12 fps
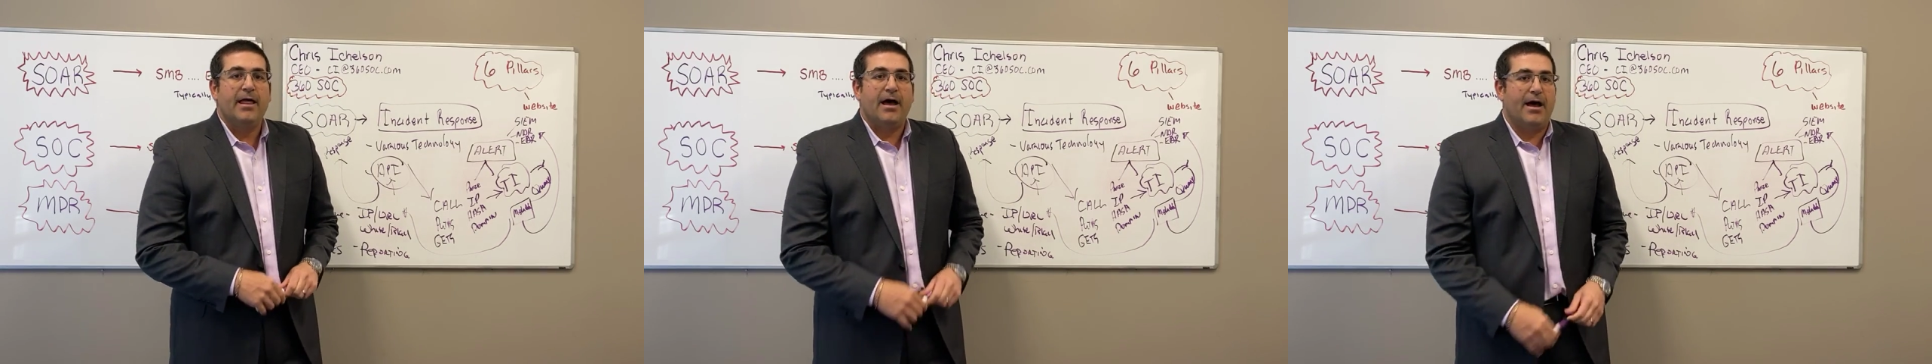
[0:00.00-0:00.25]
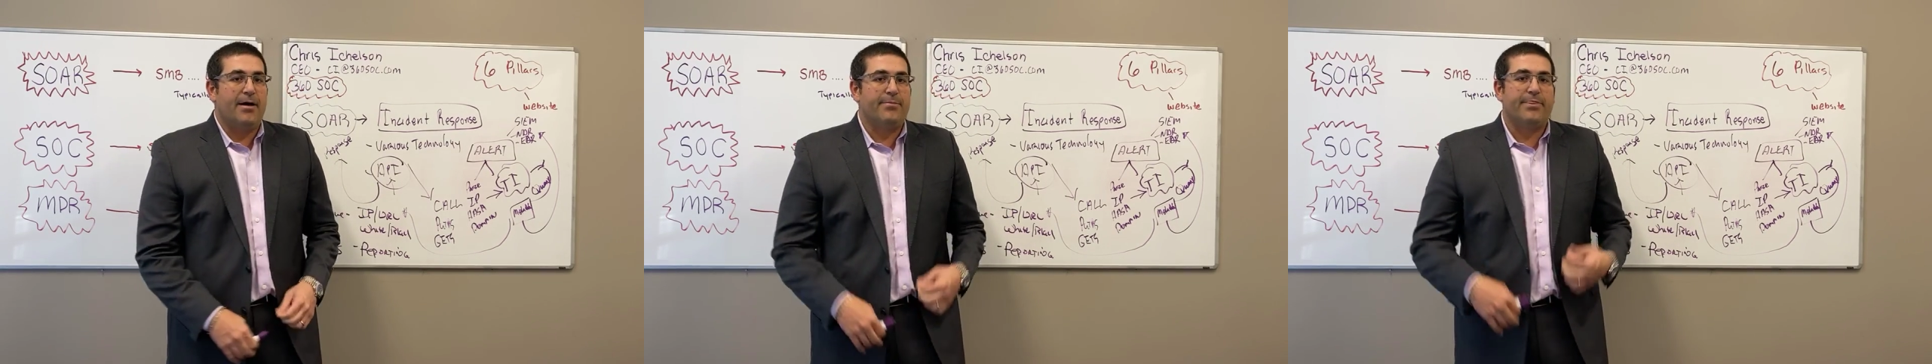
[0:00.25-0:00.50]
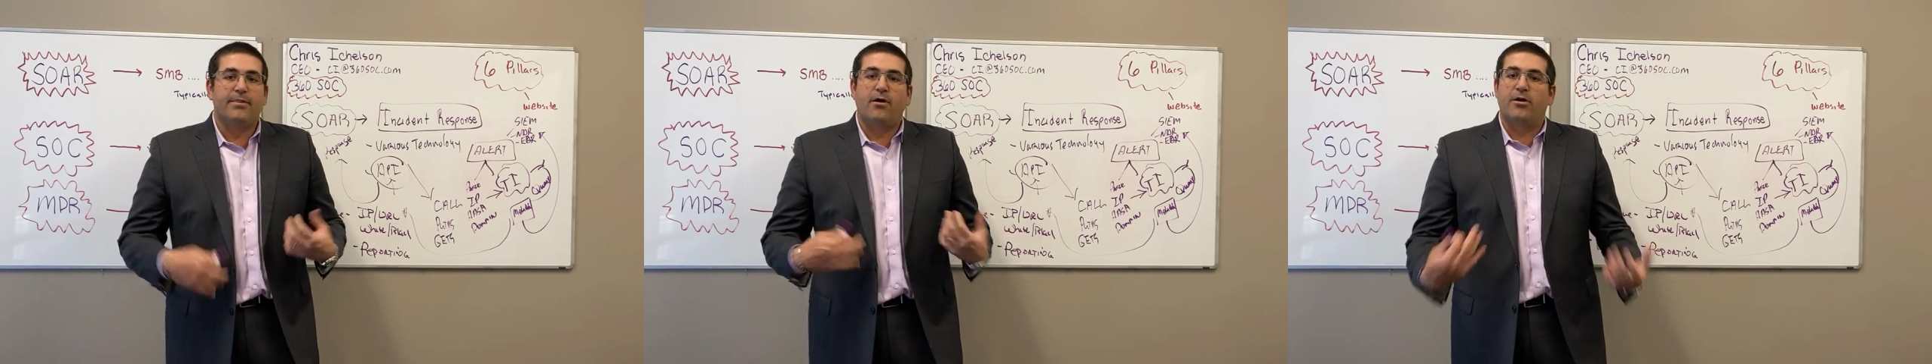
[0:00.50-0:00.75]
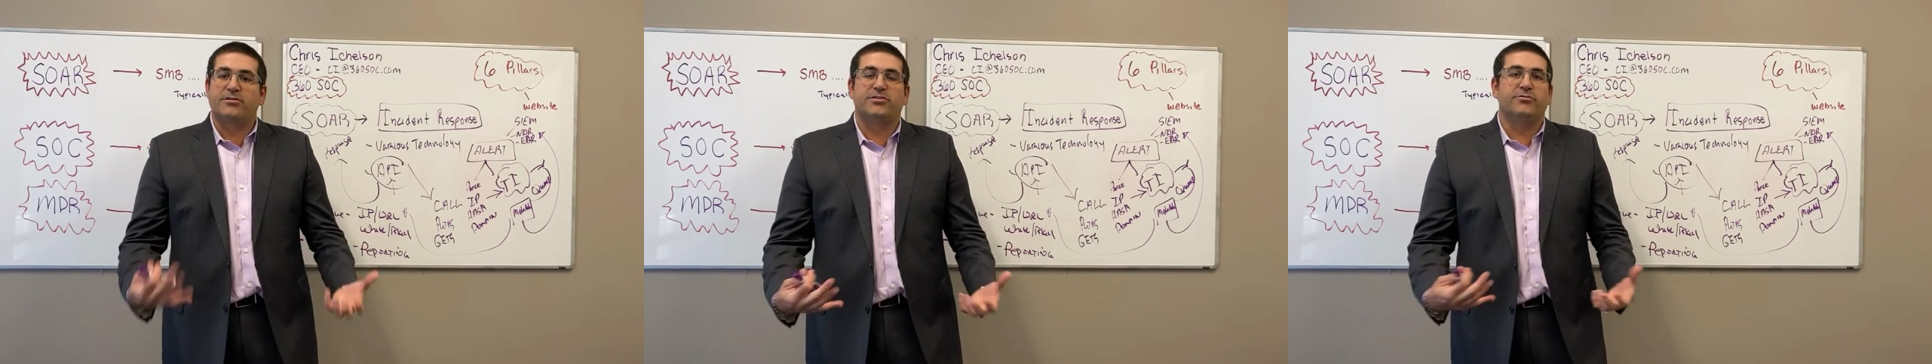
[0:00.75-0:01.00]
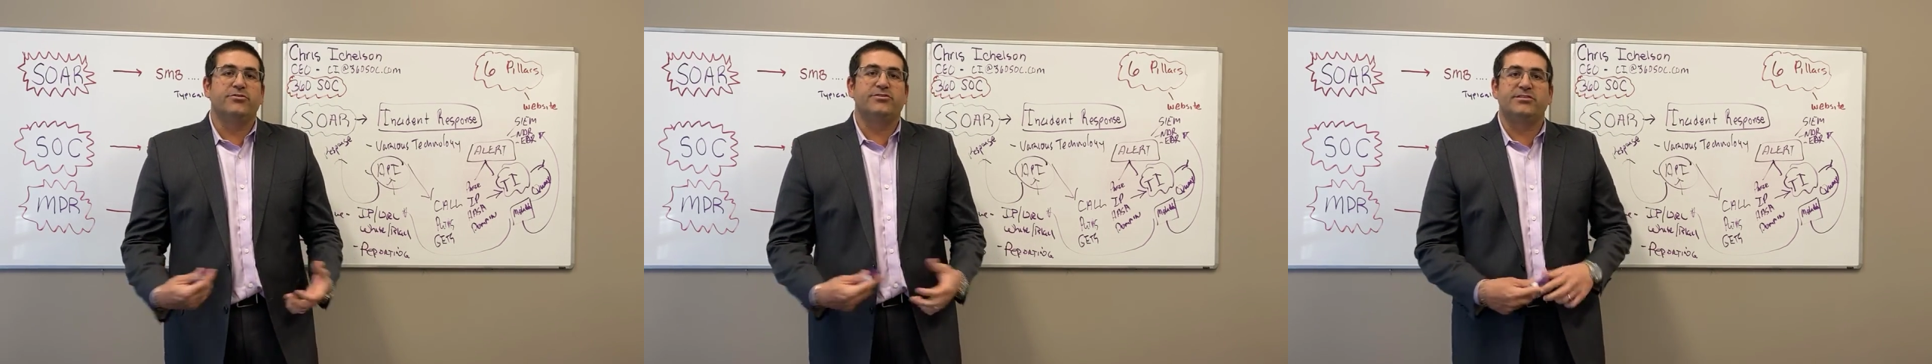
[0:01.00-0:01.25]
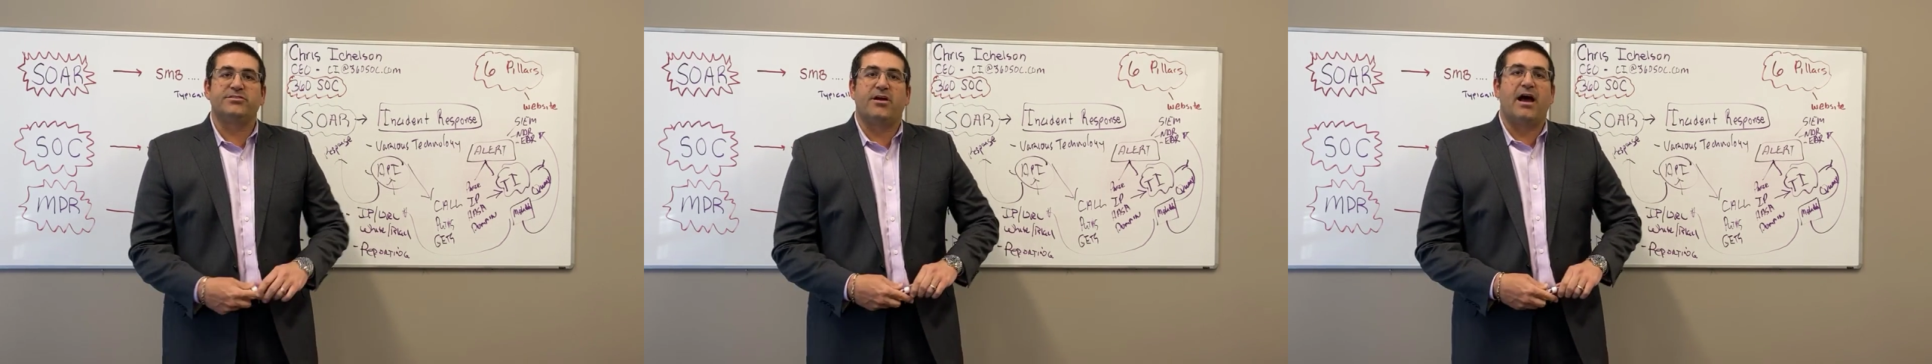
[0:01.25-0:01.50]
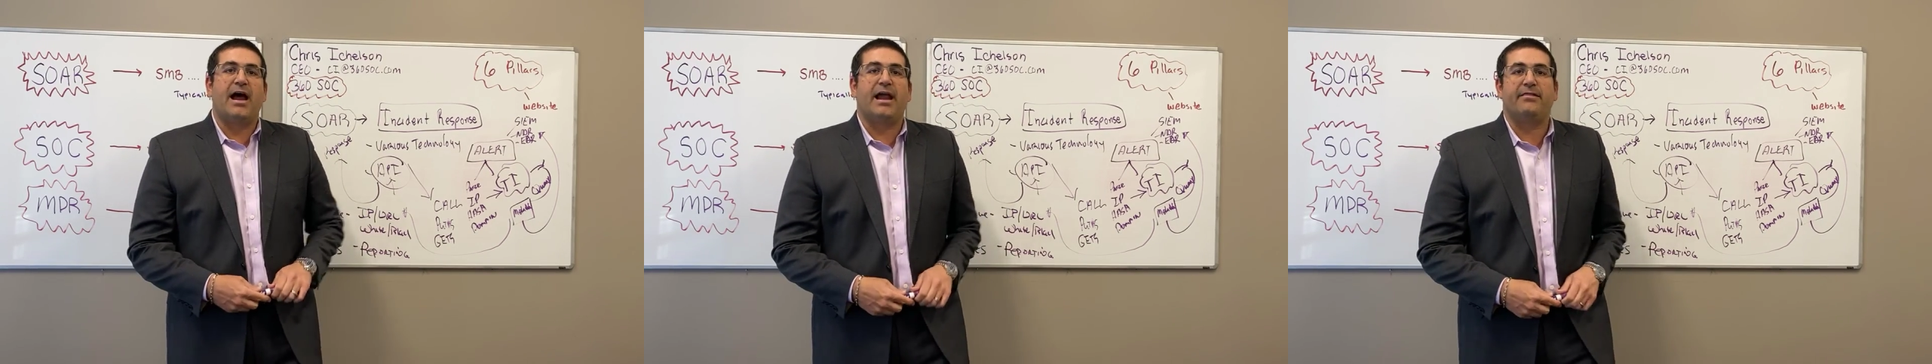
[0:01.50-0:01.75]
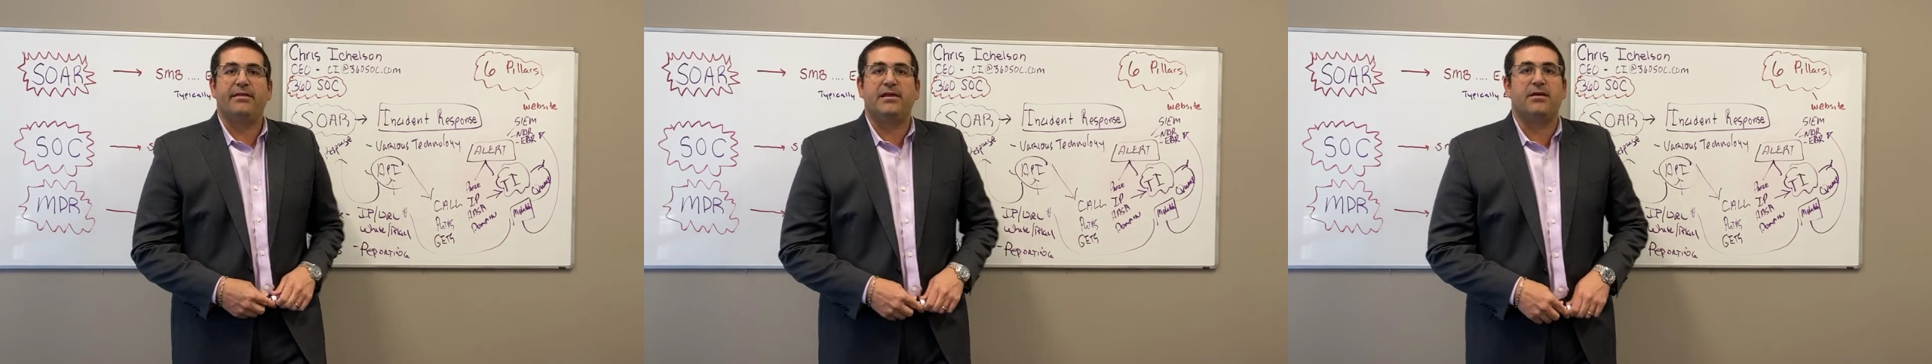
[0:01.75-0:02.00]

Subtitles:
Our solutions are highly